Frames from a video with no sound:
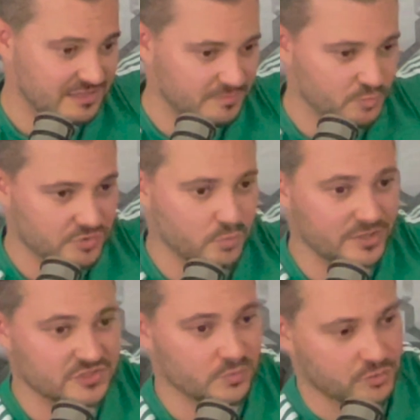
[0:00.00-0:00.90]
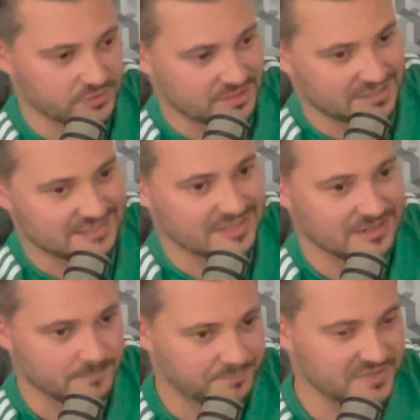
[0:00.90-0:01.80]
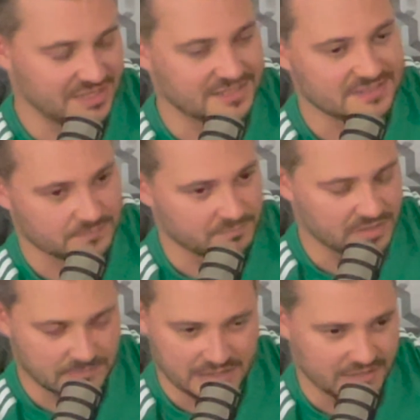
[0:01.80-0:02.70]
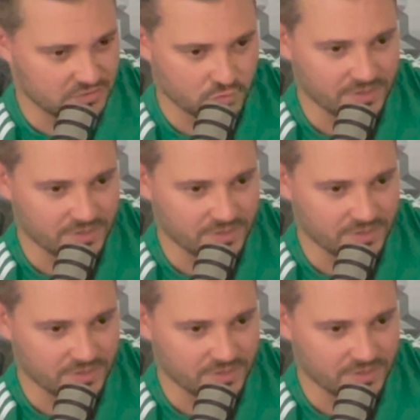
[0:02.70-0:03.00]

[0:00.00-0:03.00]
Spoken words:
with the Western world and this than the East, I agree.